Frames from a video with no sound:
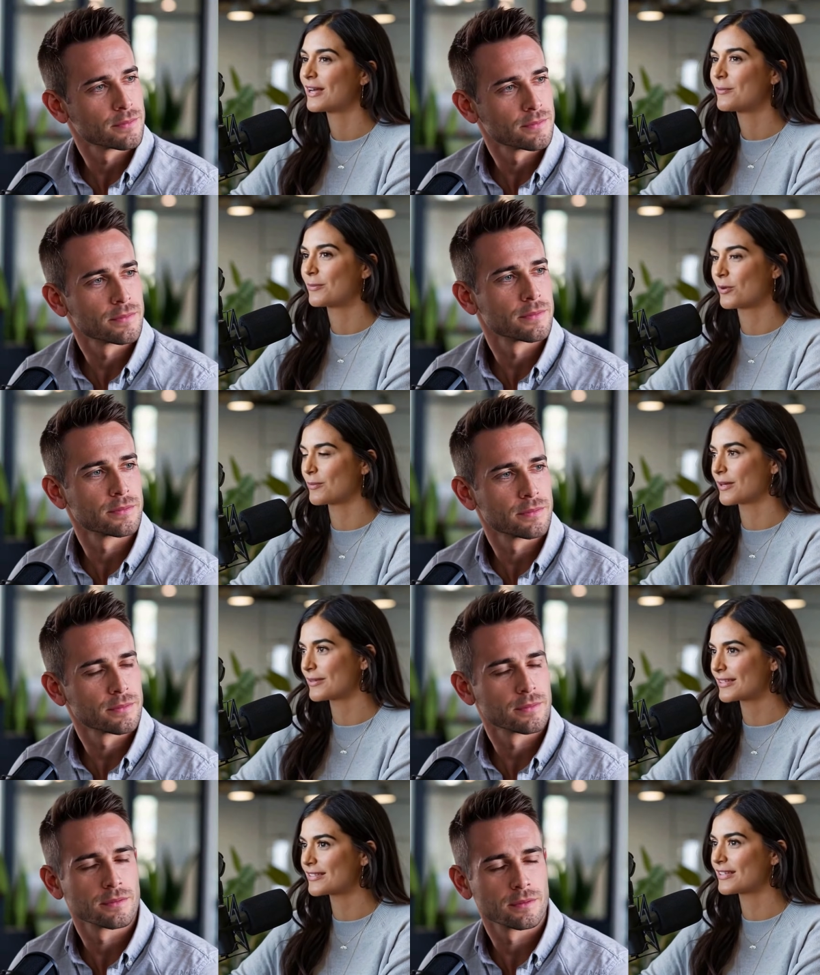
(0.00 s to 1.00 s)
Speaker 1: Tell me more about
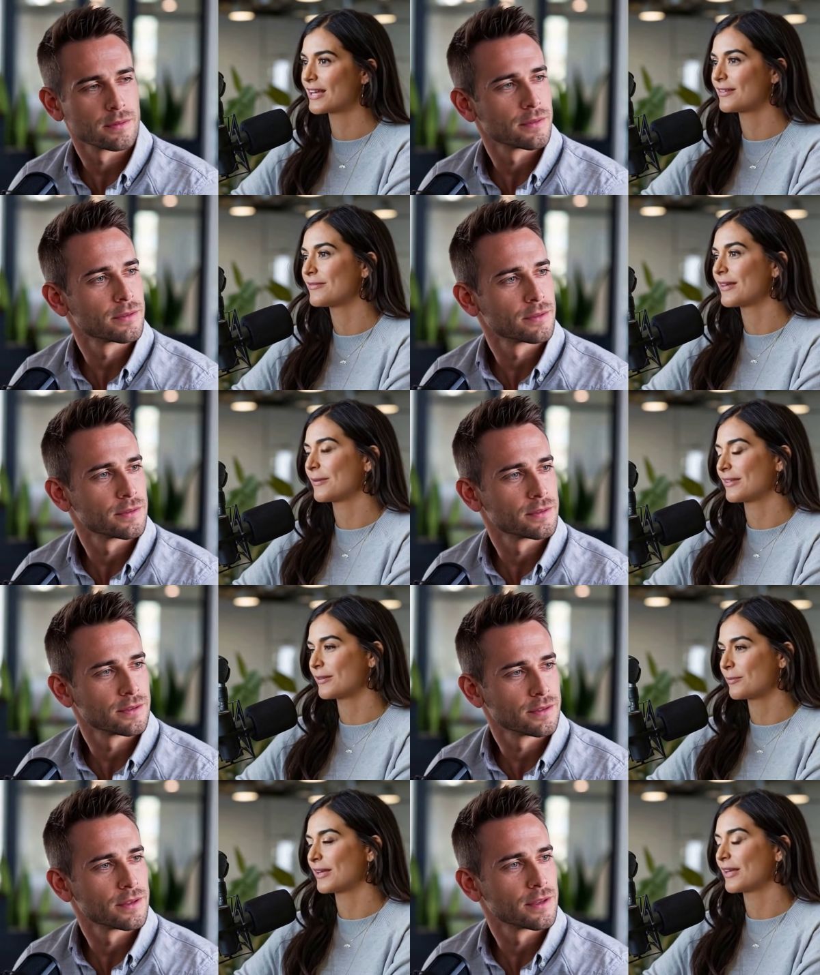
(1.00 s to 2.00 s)
these gut-faving
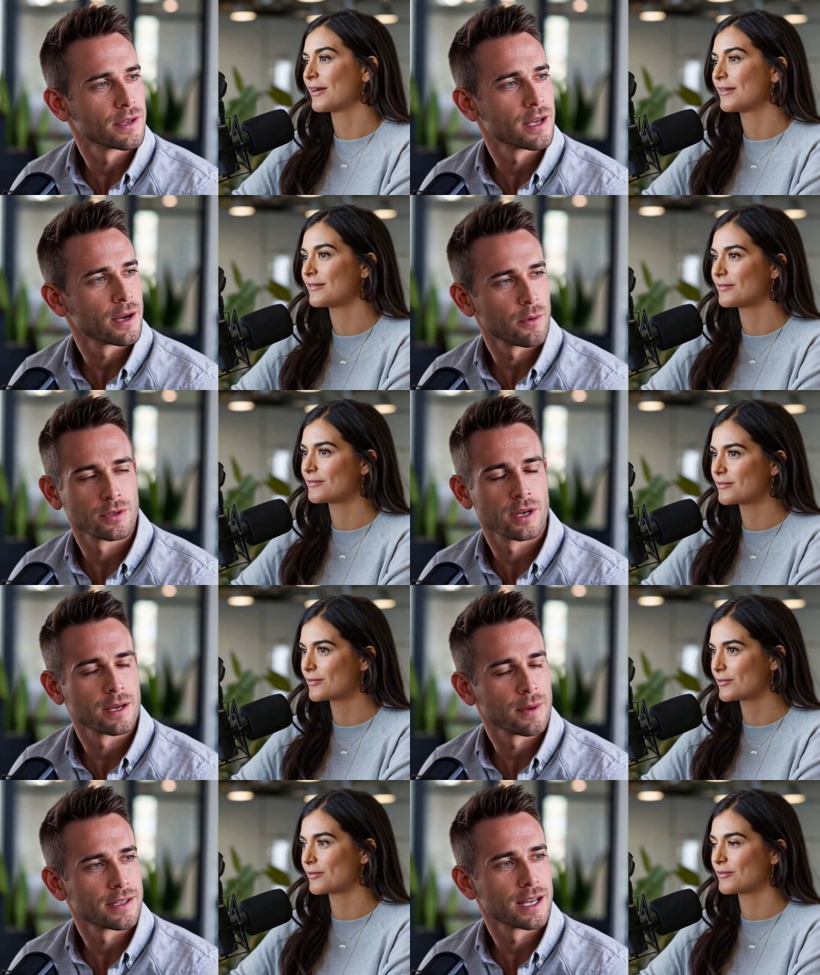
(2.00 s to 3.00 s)
superheroes. I will talk
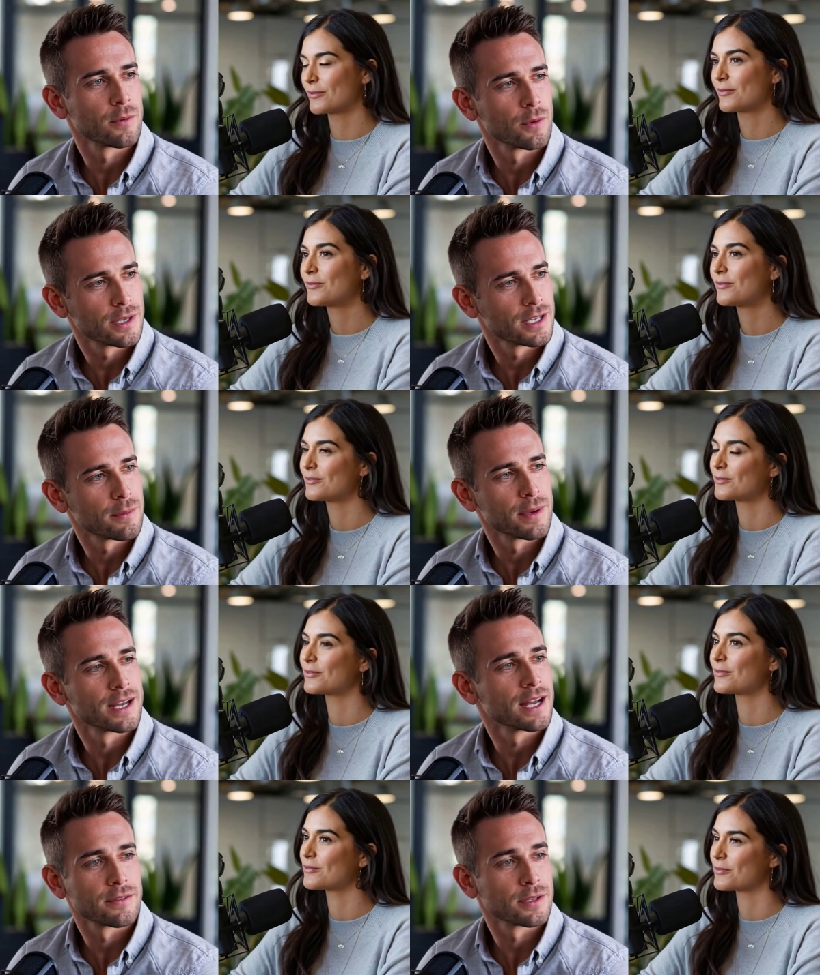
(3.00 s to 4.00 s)
about that when we come
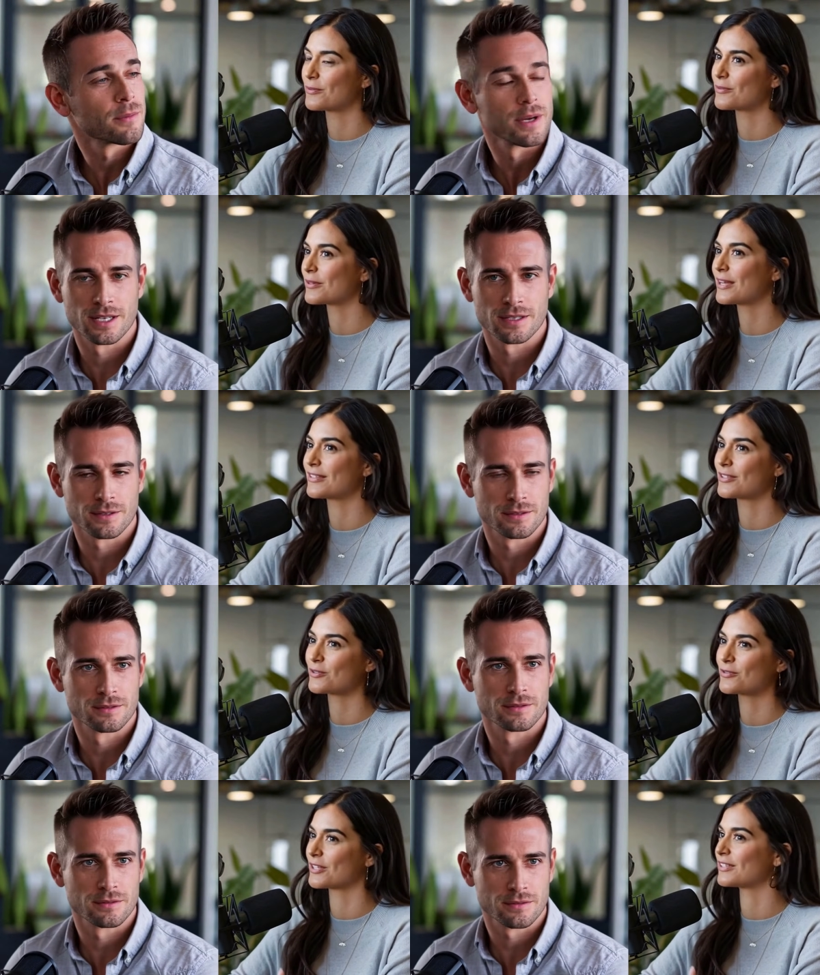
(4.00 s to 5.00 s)
back after the break.
Speaker 2: Yes,
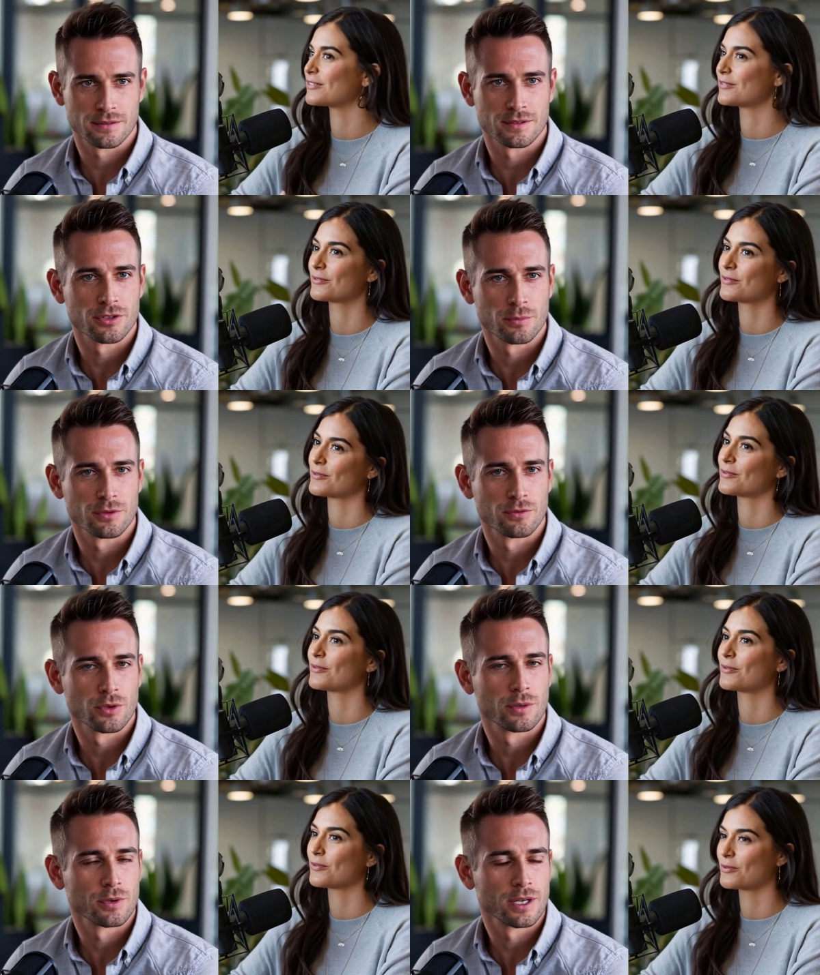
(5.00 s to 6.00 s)
so good.
Speaker 1: So
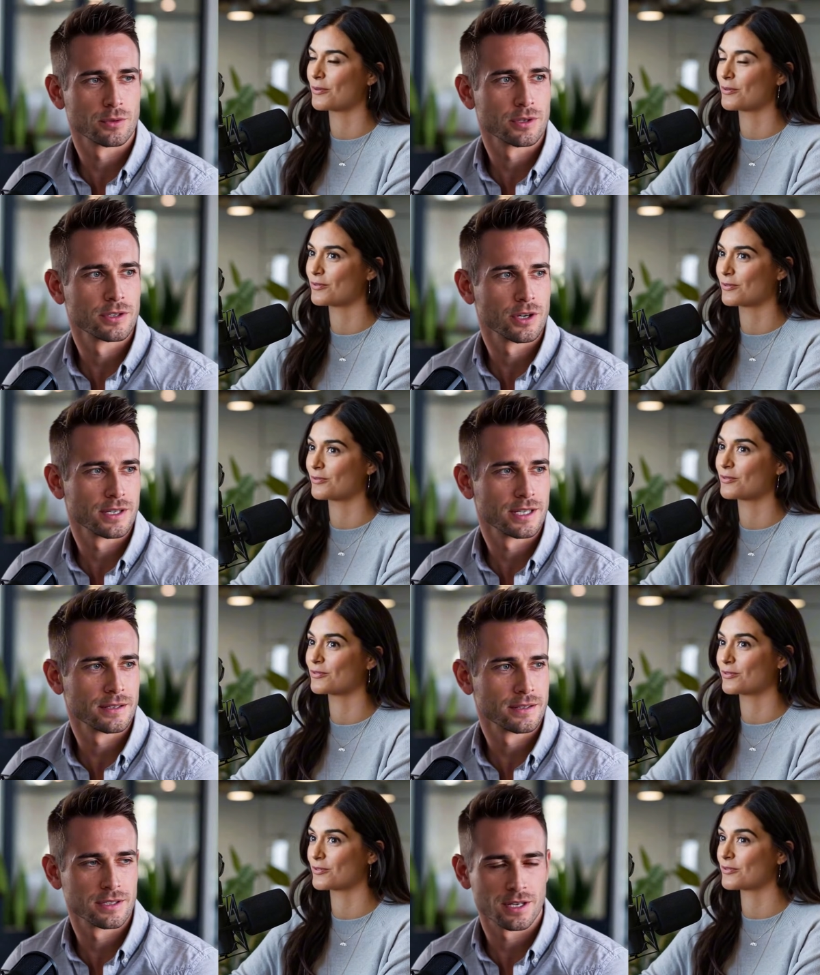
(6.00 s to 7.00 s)
before the break, we were
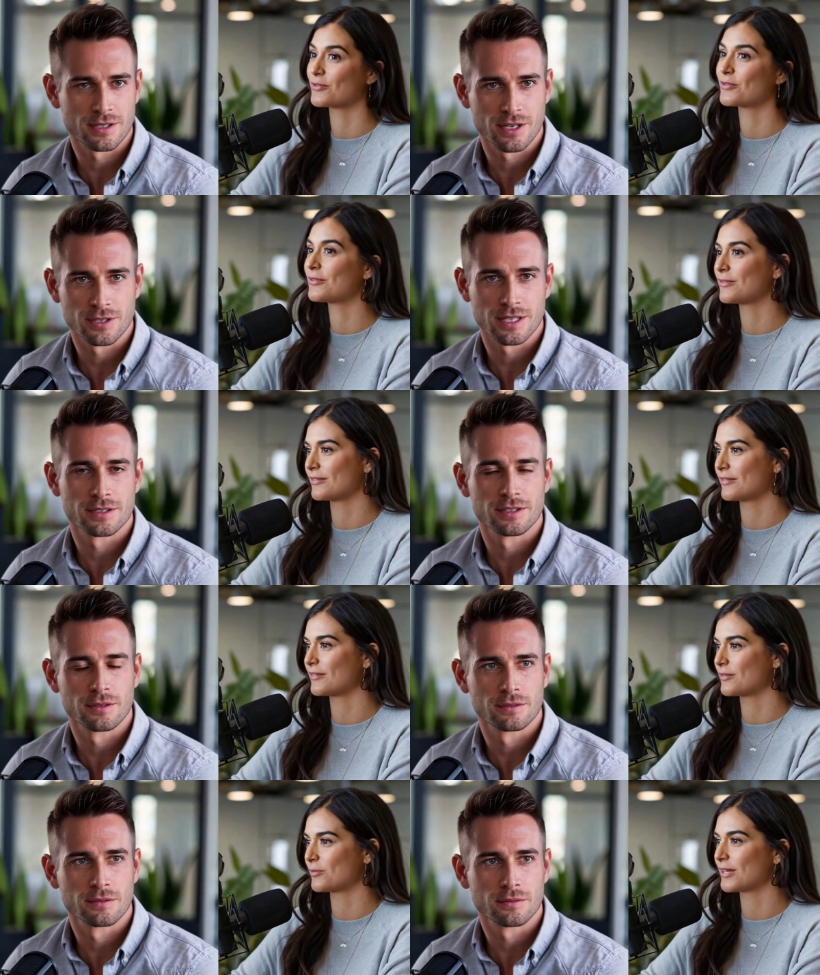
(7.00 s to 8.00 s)
talking gut guardians.
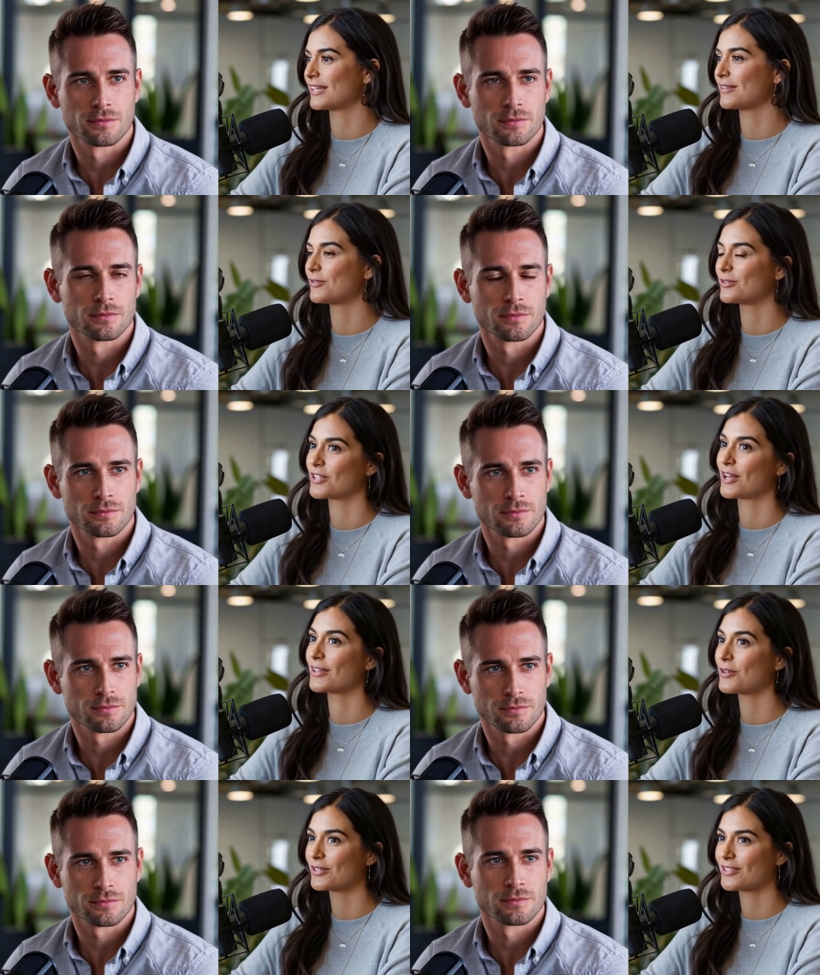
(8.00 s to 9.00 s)
Speaker 2: Right, those
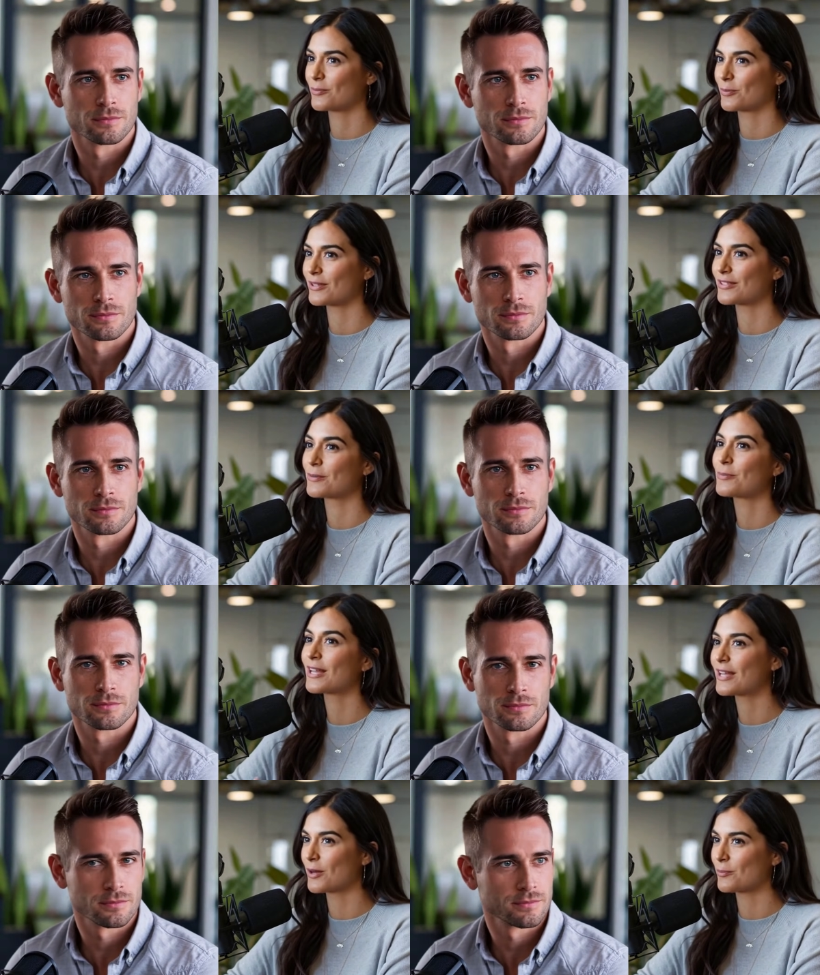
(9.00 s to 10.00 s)
dietary supplements that
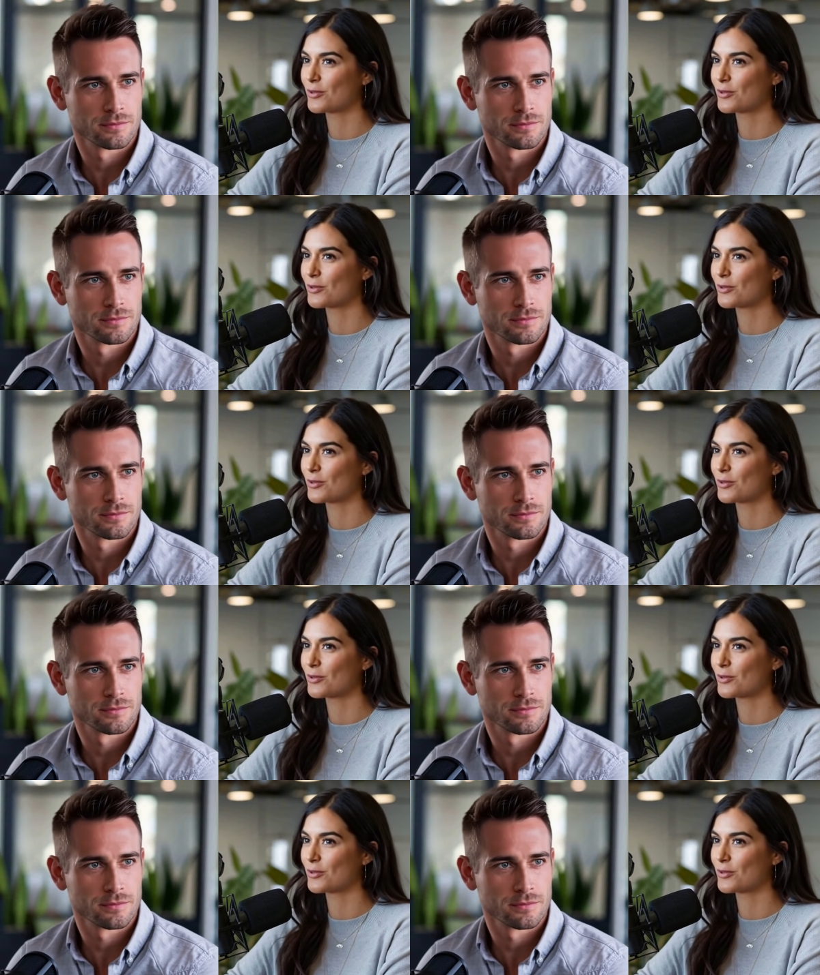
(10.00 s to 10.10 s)
might help